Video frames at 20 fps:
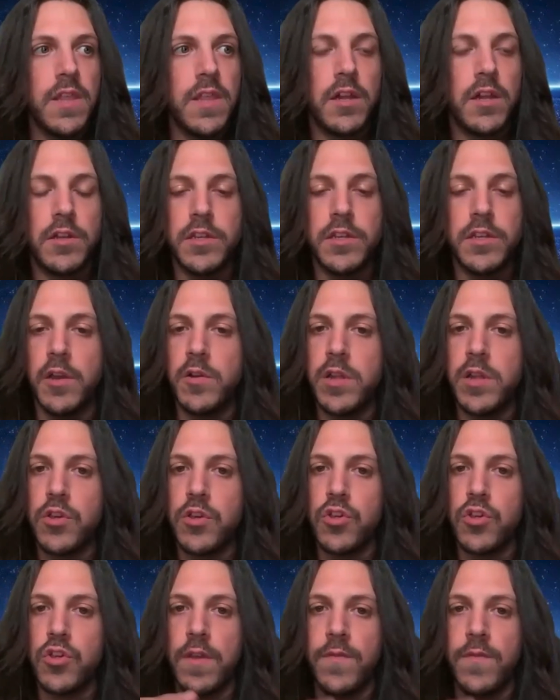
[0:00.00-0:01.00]
that I'll
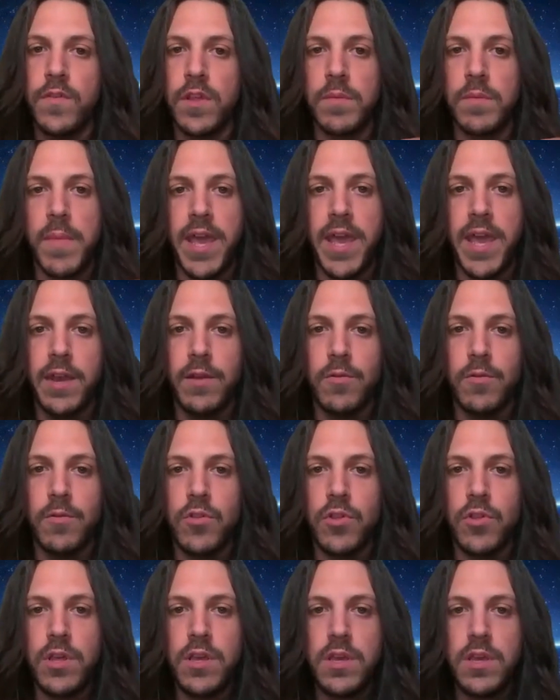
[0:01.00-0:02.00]
notice shifts in my
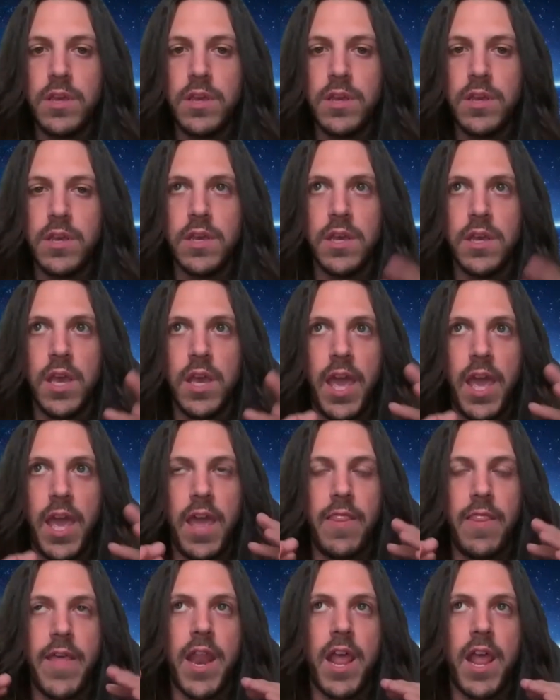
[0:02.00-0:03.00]
energy
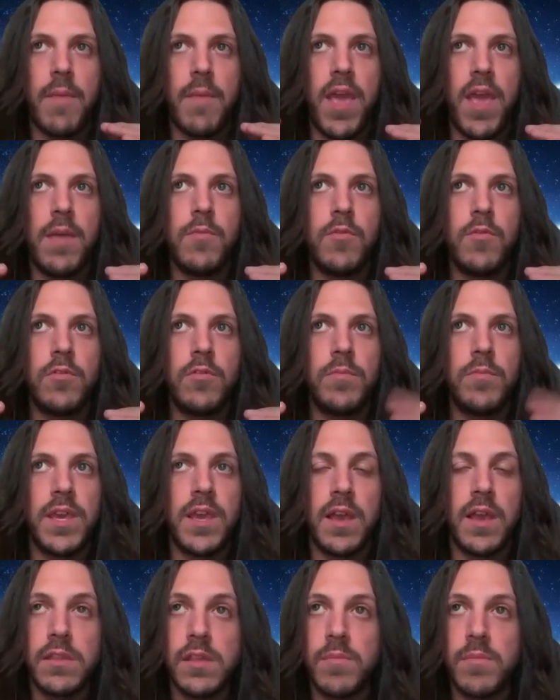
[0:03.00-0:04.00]
and that I'm able,
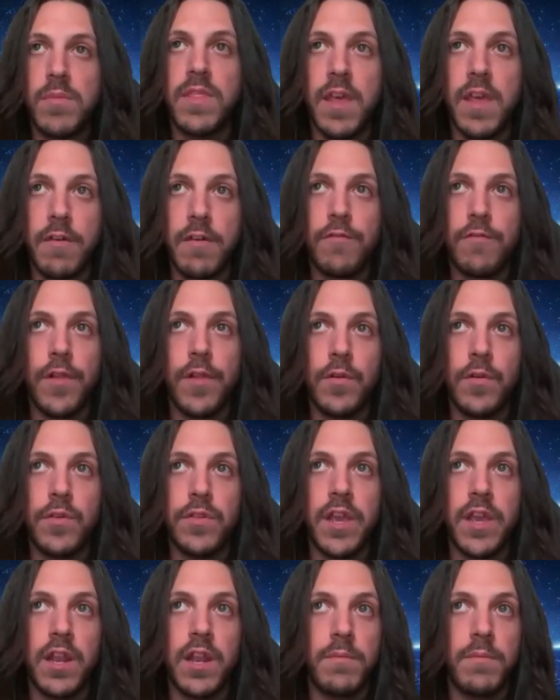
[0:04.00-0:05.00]
because I'm in that
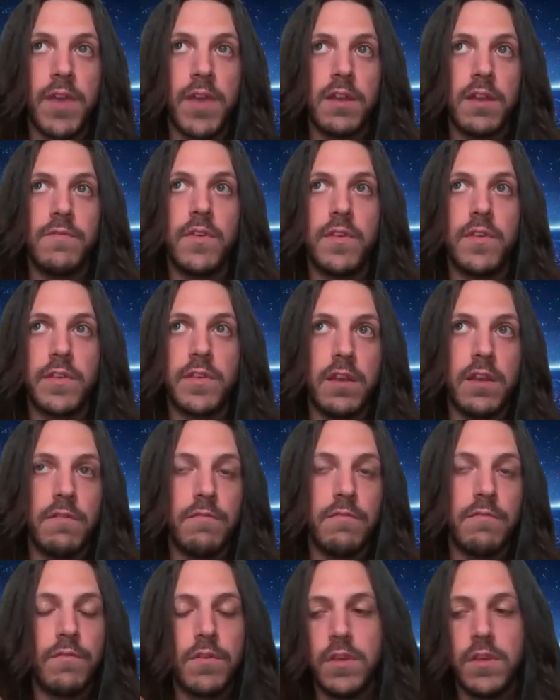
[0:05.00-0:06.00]
flow state, I'm kind of this kind
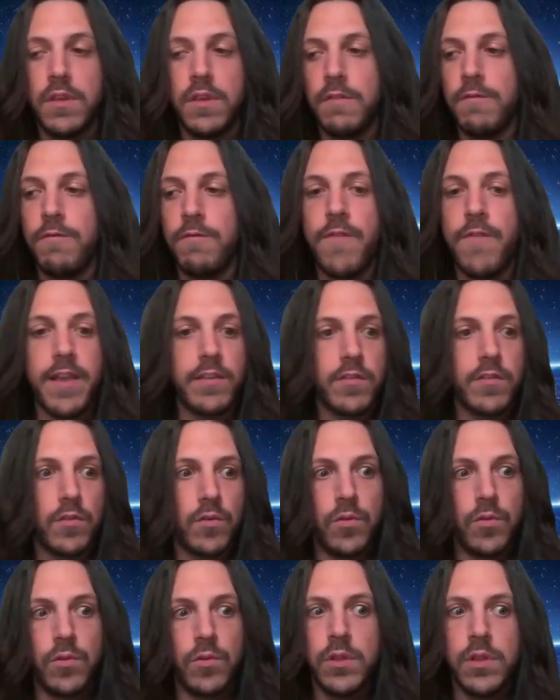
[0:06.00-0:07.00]
of
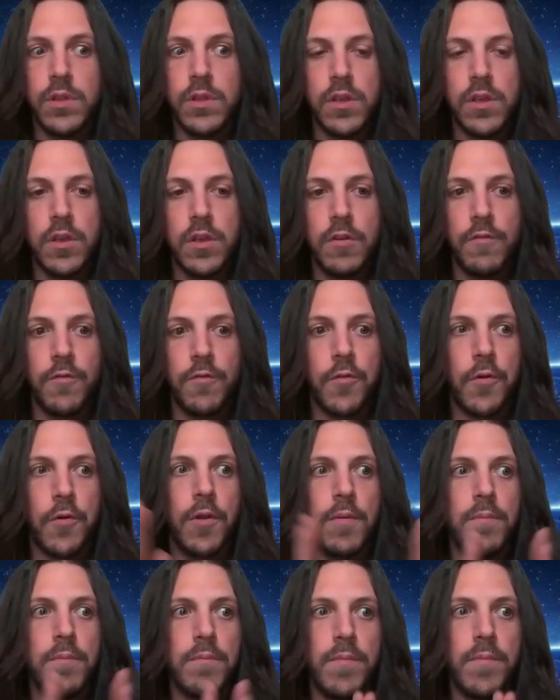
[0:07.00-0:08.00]
vessel
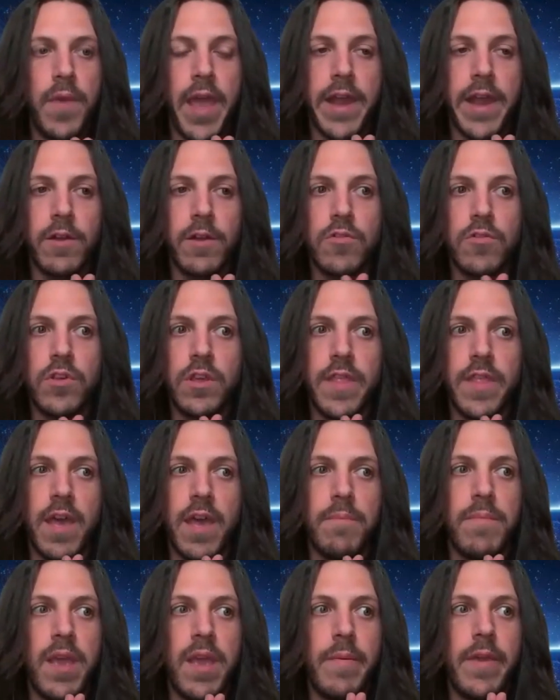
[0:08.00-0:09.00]
for energy
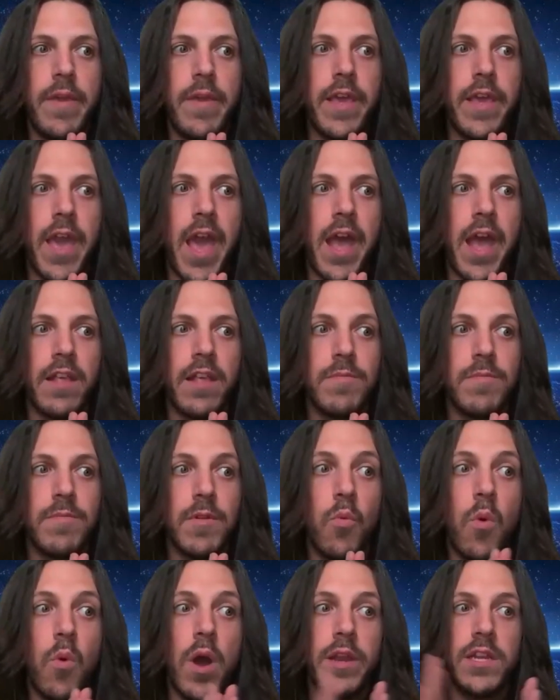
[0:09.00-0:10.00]
that maybe has
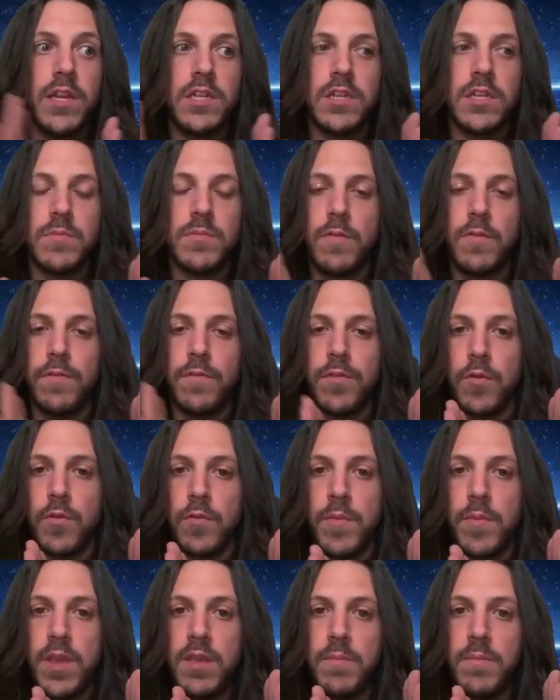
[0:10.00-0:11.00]
been wanting to move
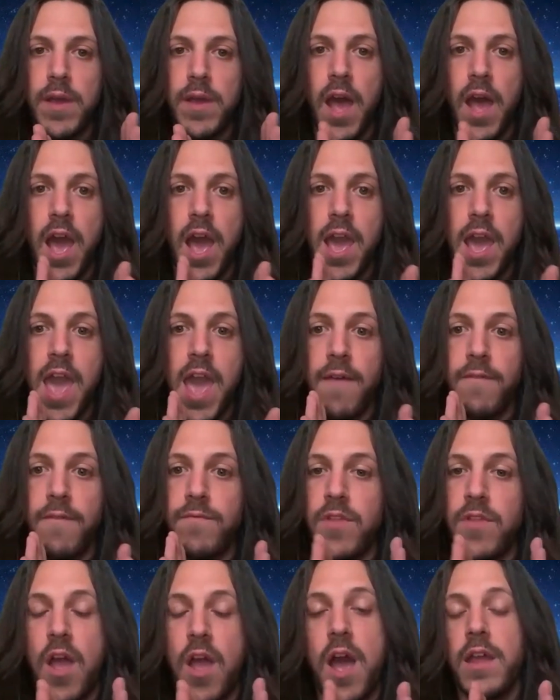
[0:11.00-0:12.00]
through me, but I
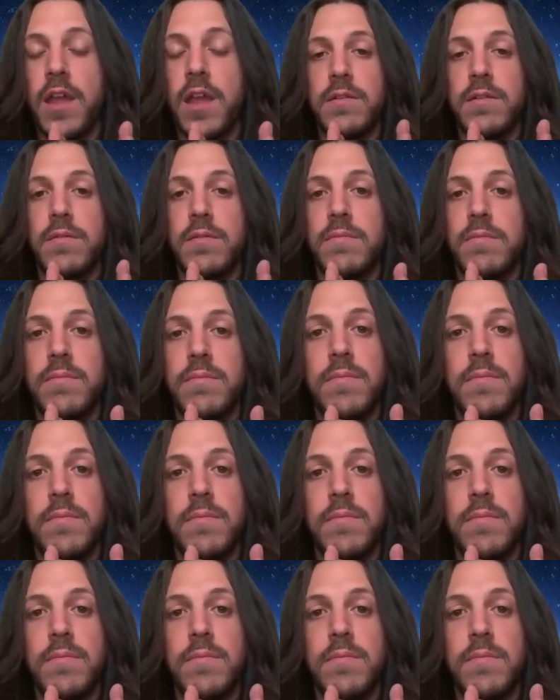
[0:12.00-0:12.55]
have not